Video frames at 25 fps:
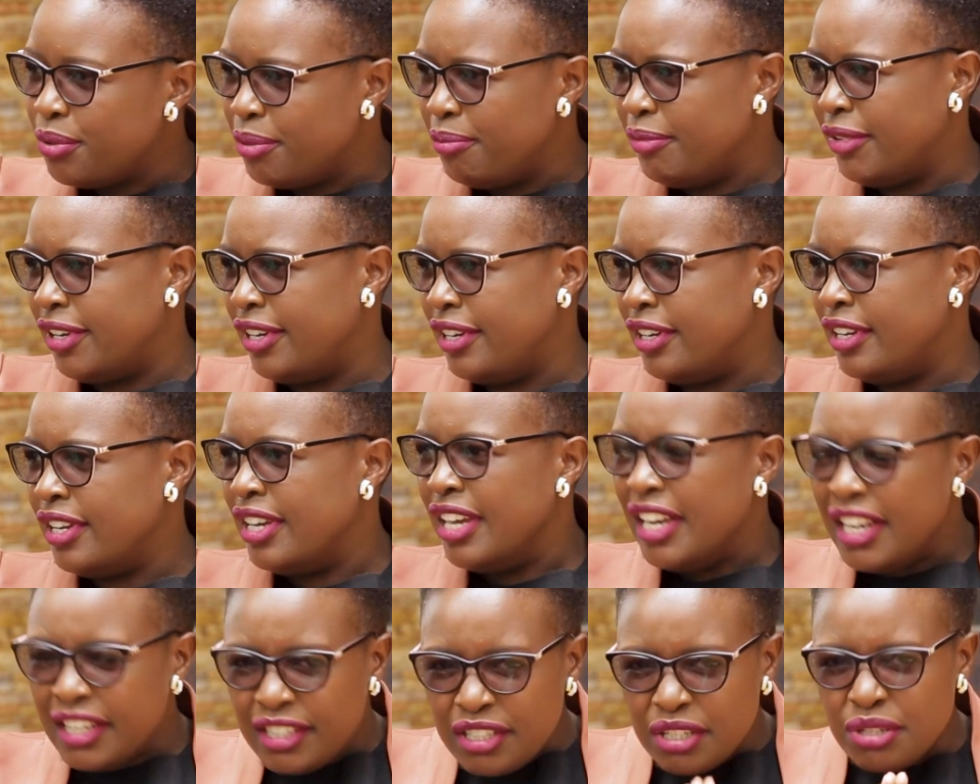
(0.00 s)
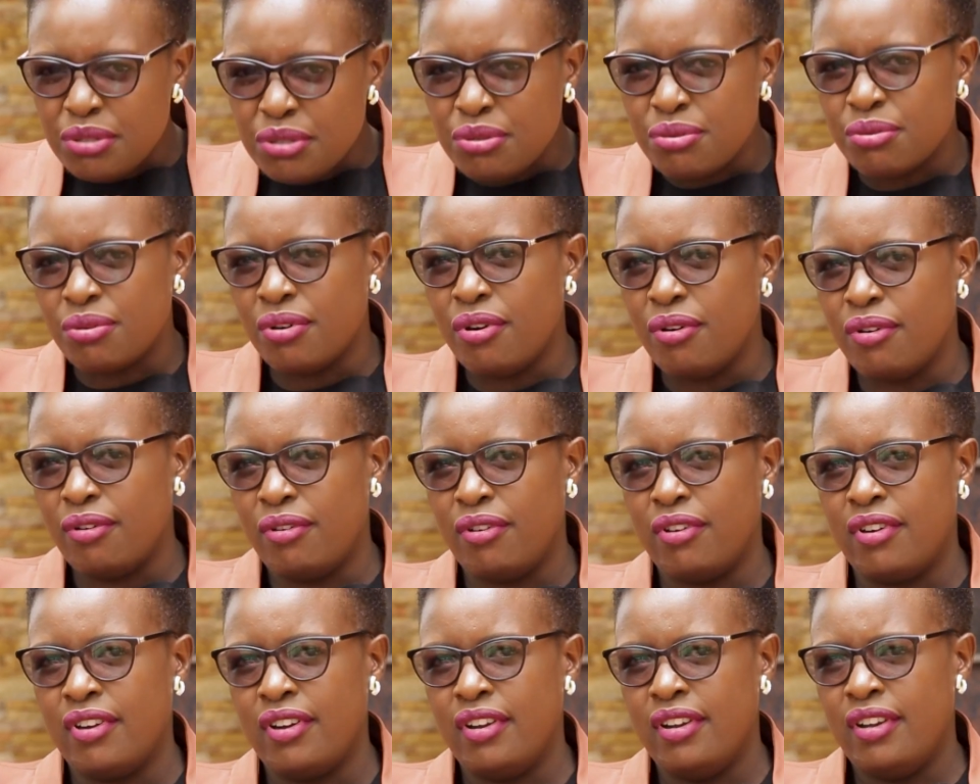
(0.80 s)
women, it is wrong.
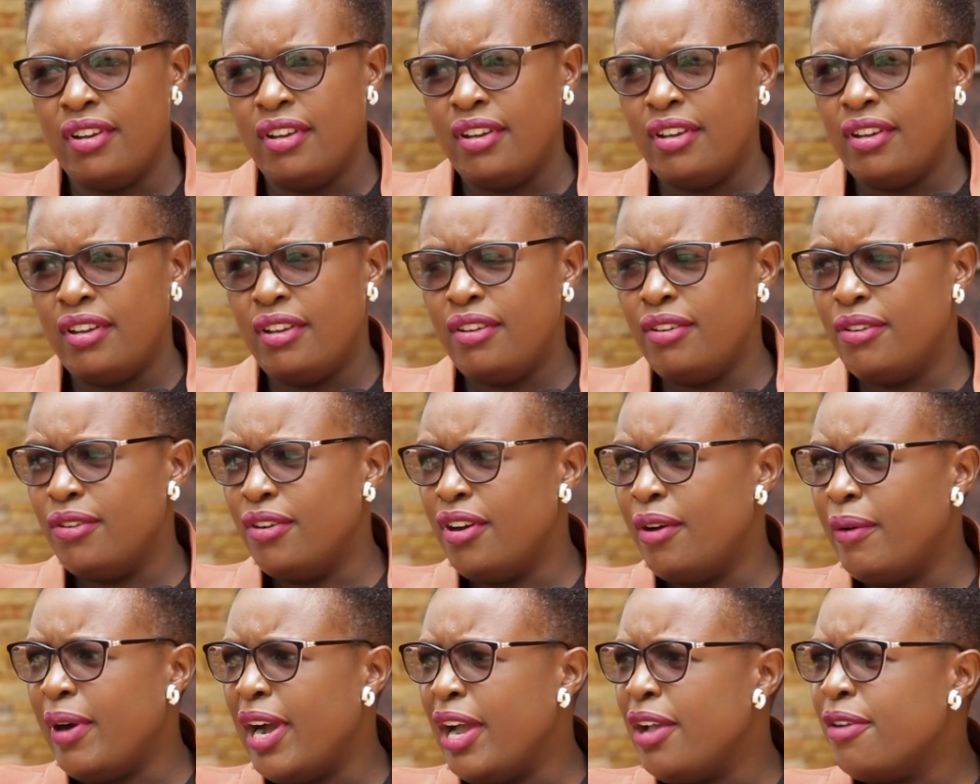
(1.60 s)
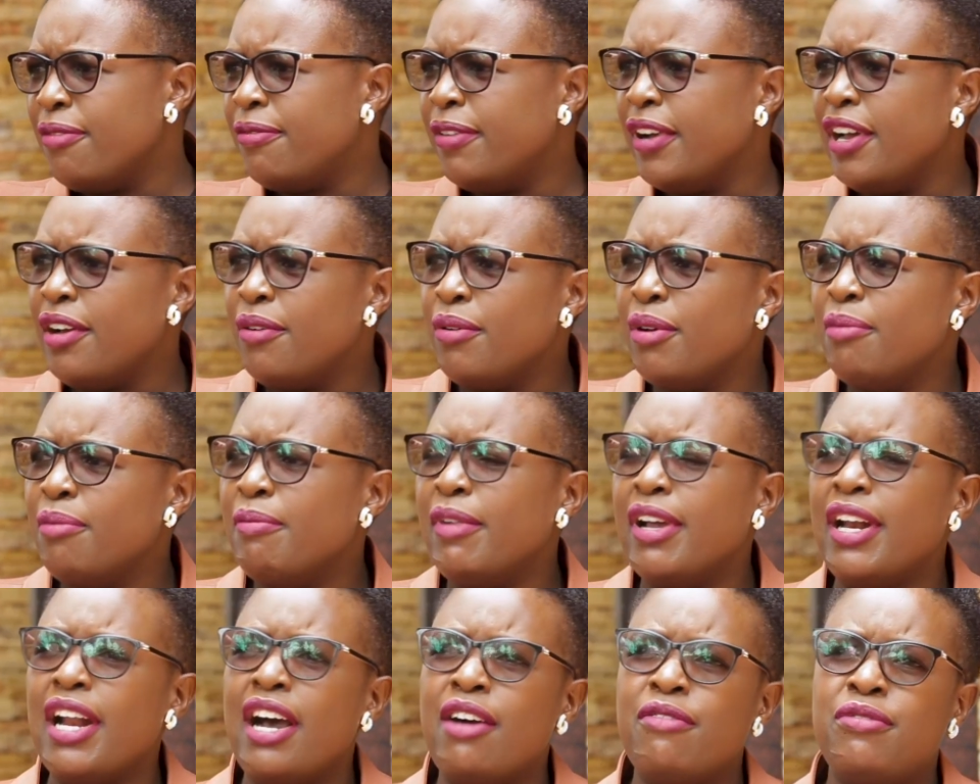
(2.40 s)
You know why you find
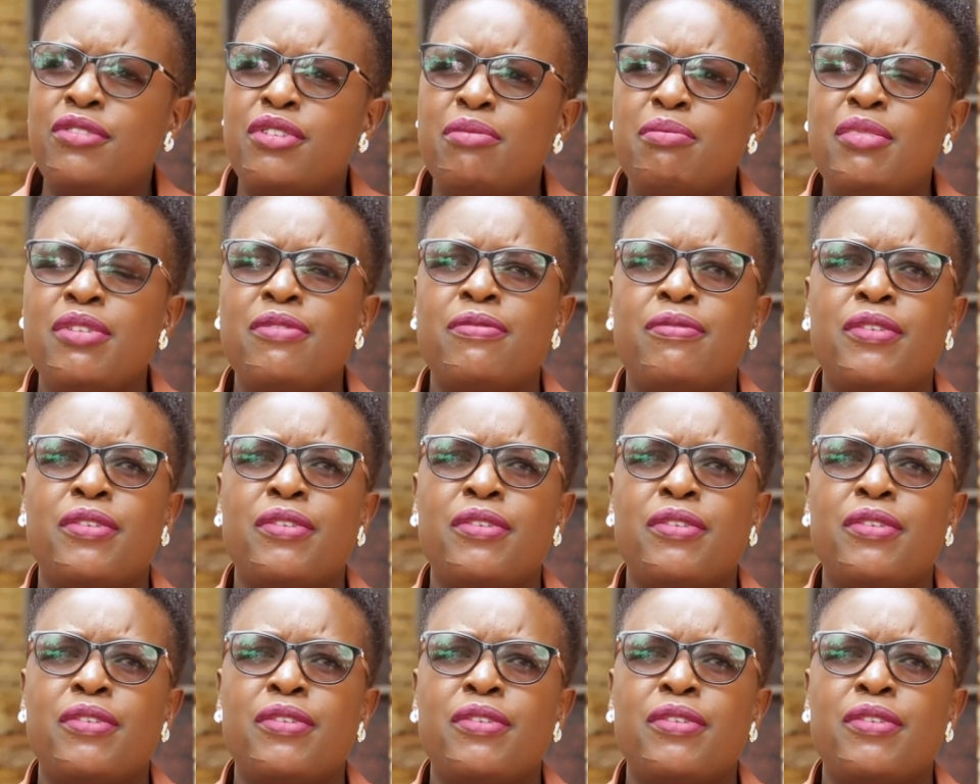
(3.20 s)
women have to be